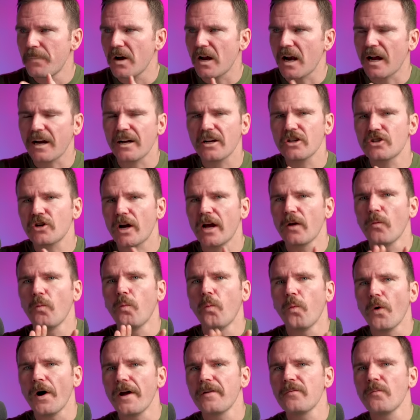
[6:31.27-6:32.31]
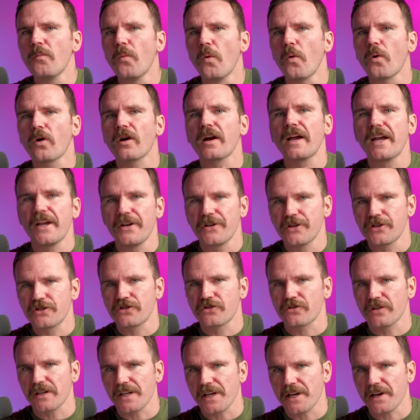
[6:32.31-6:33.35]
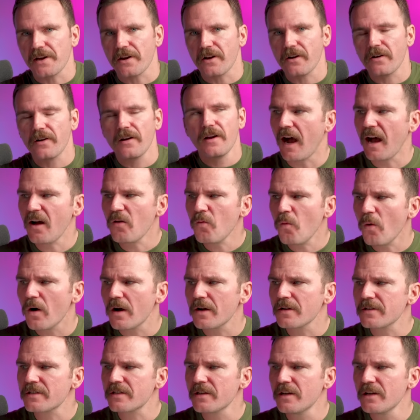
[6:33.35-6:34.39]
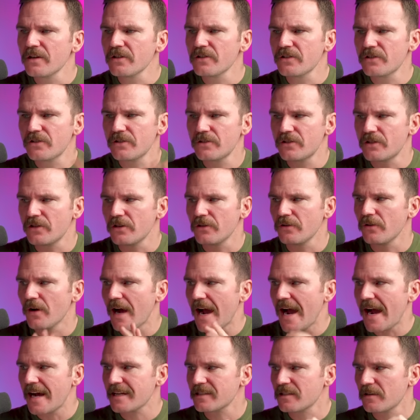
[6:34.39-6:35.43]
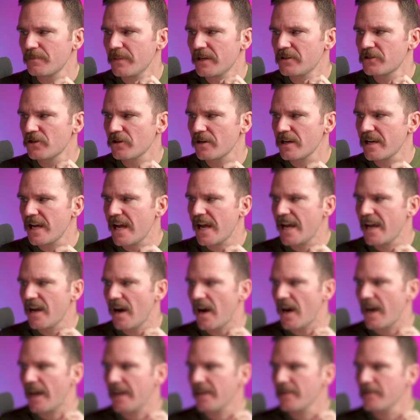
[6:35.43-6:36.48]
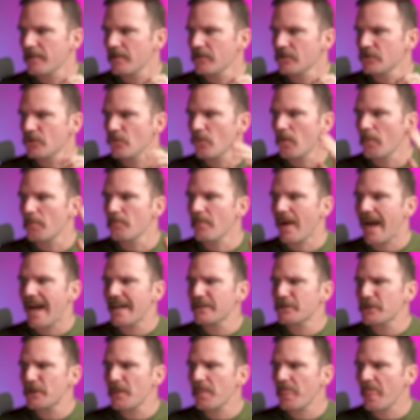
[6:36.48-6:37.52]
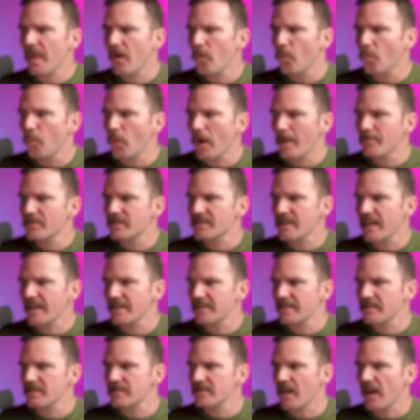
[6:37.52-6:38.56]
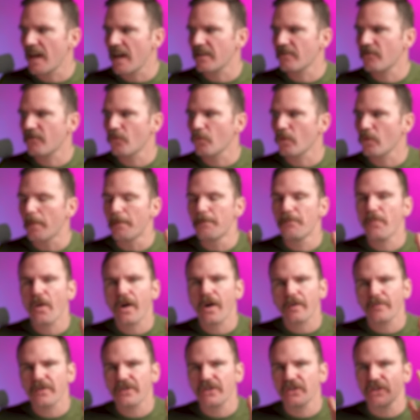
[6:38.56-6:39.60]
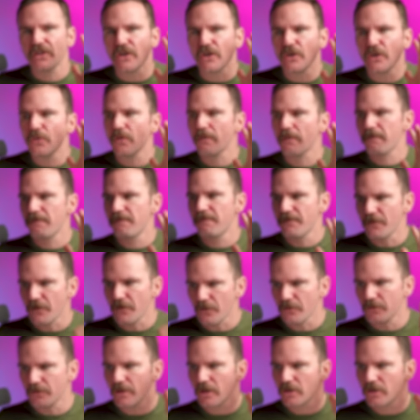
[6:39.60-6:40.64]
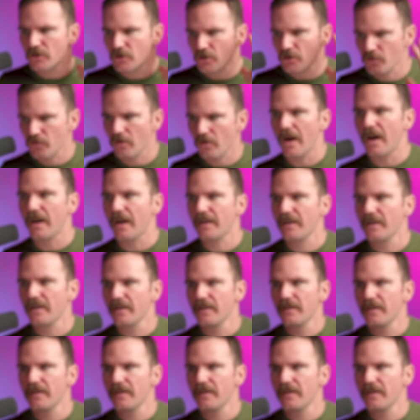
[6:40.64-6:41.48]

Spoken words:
But I'm going to try one more industry here. I want to ask Midjourney AI to imagine a website design for a barbecue food truck.